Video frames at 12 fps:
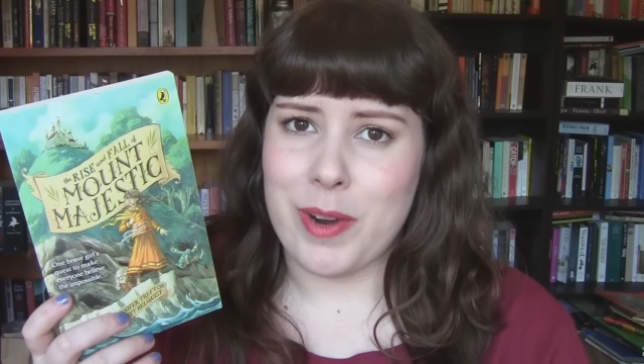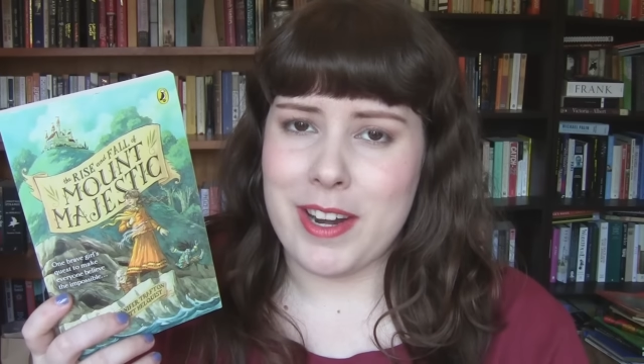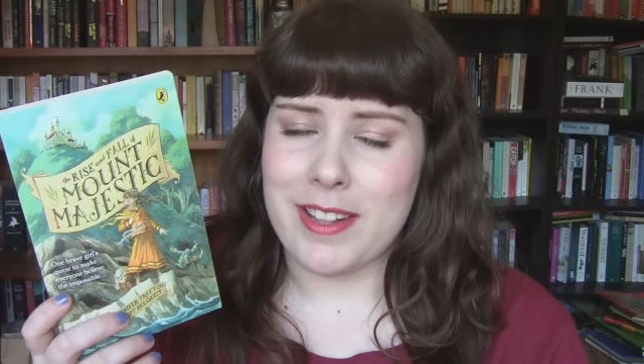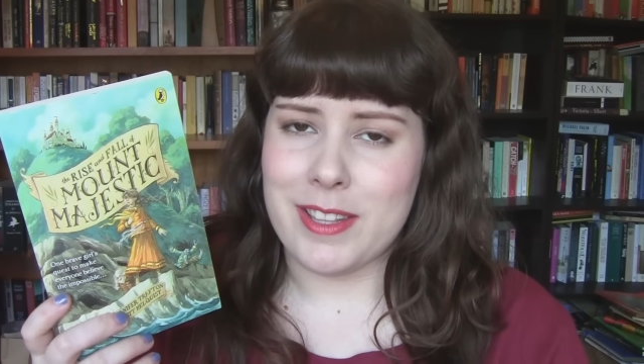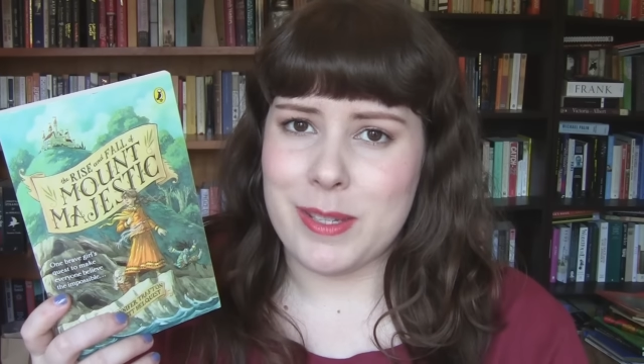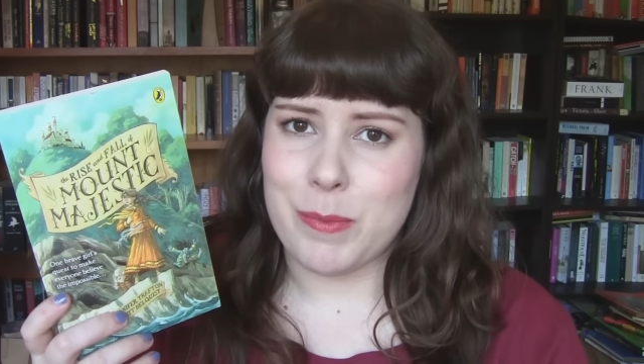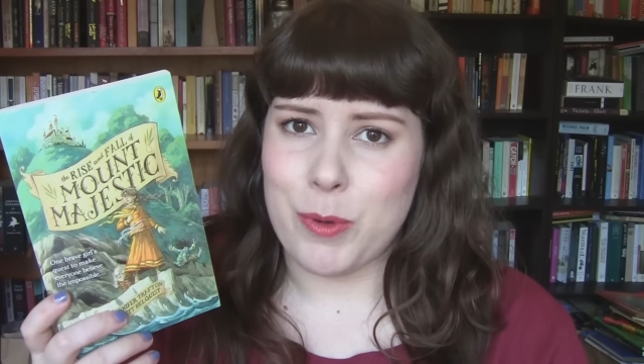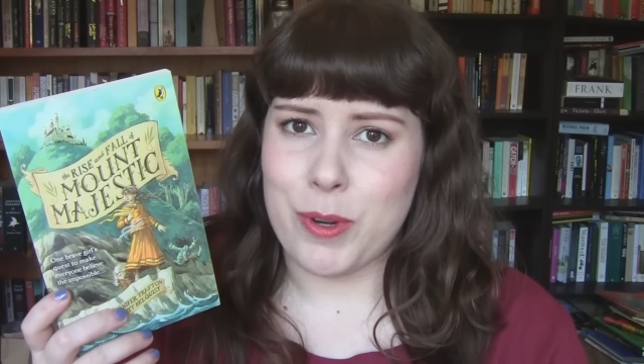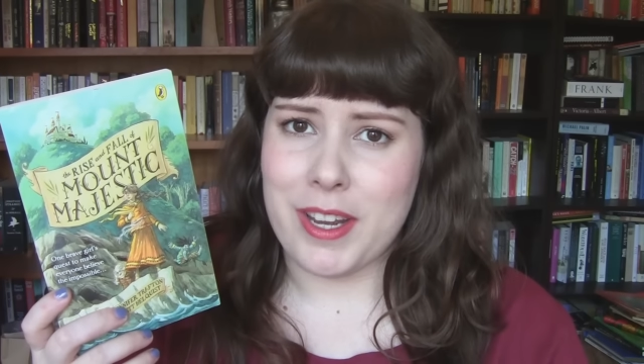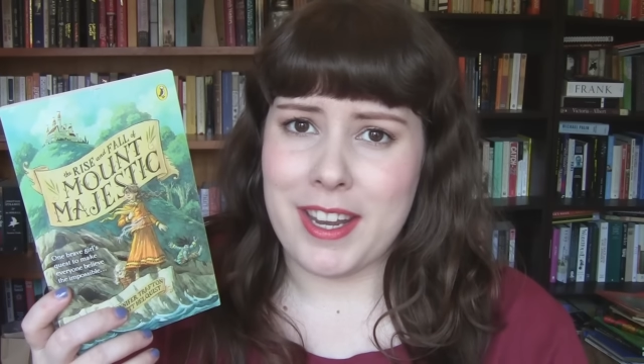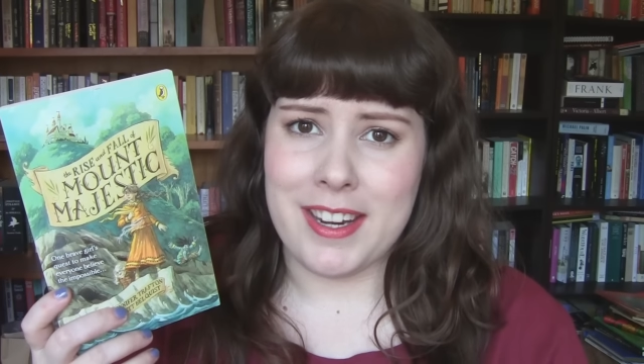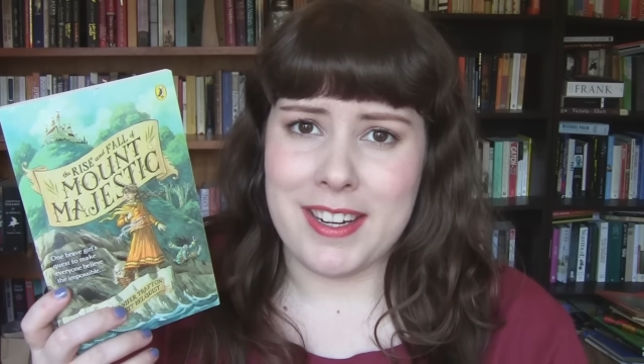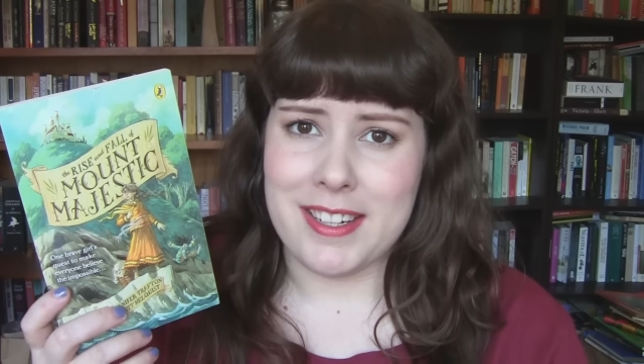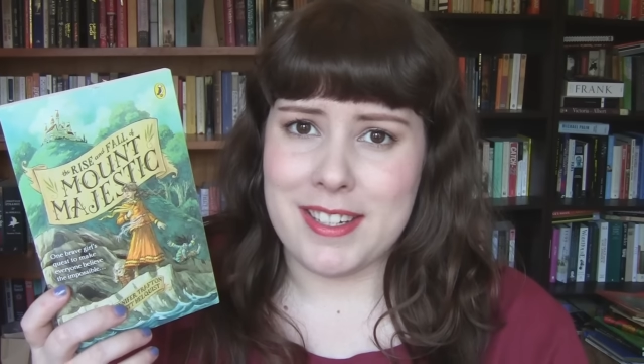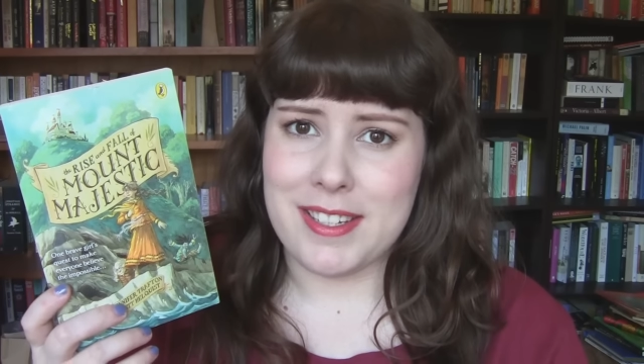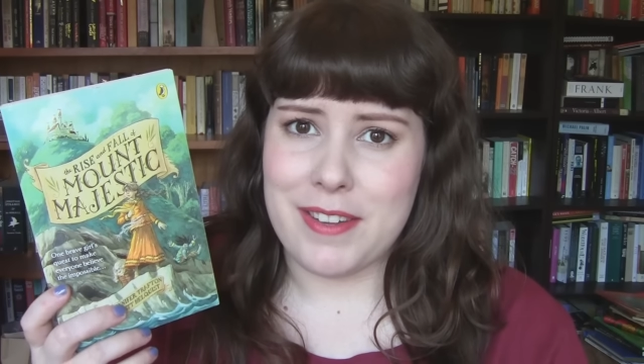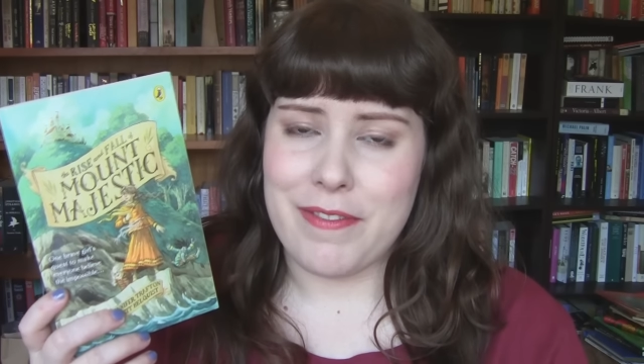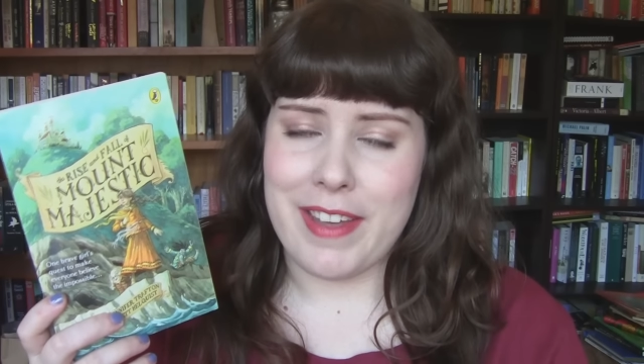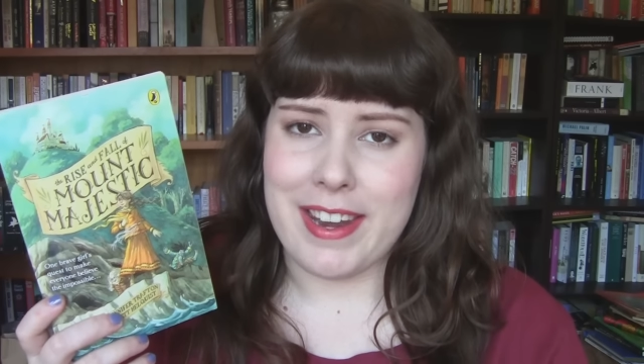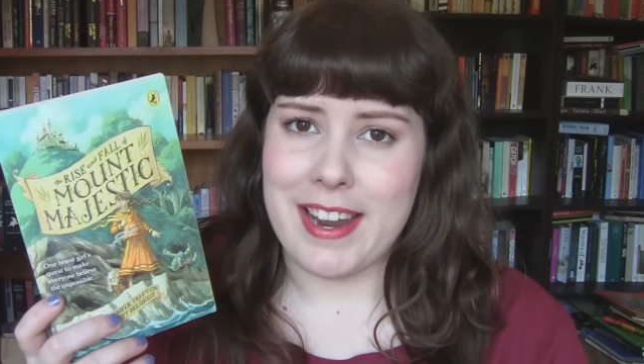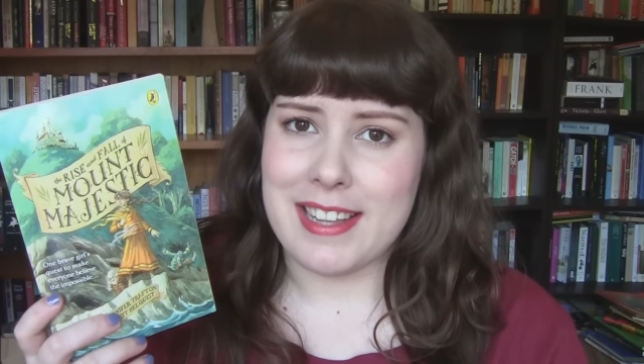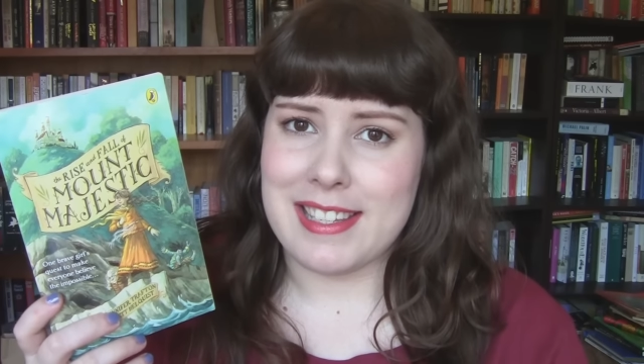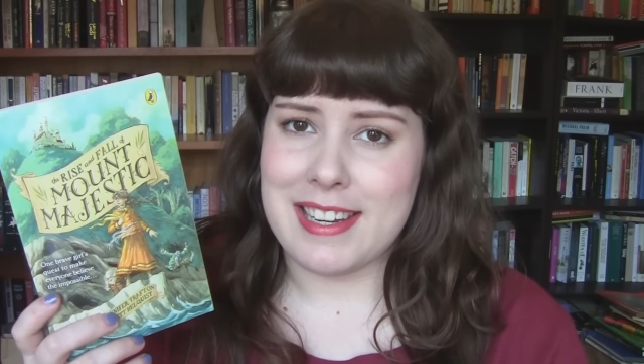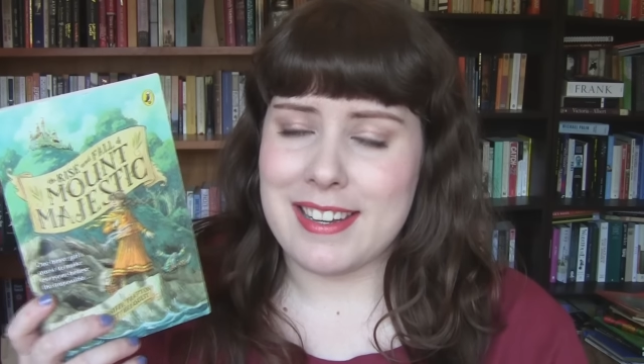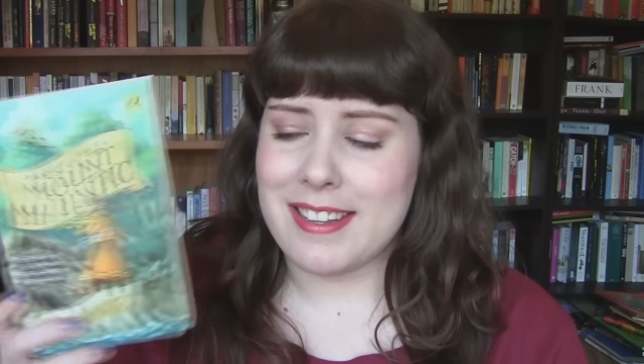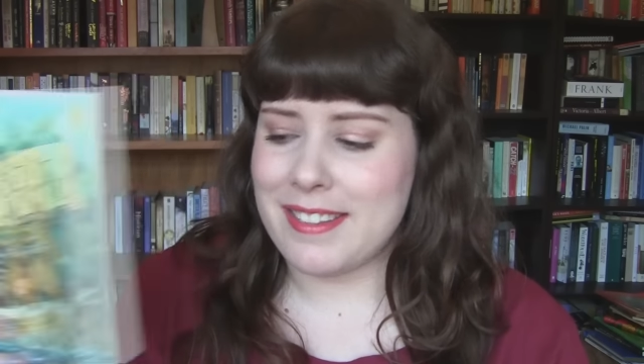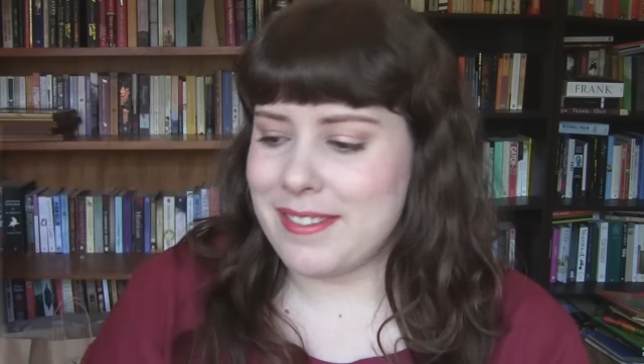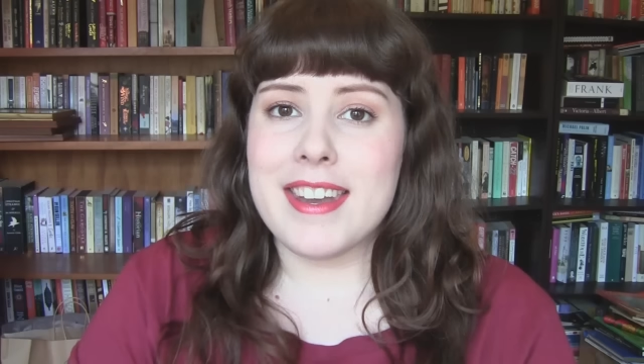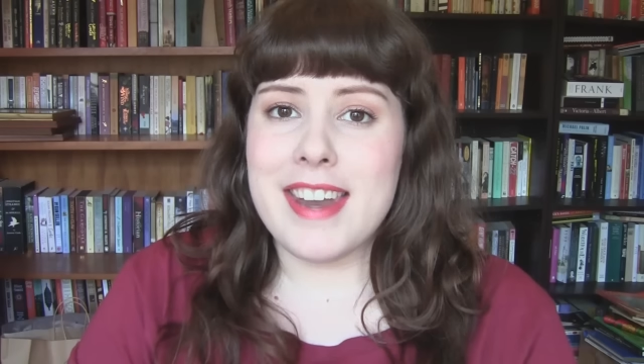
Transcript: reading this book. It is fantastic.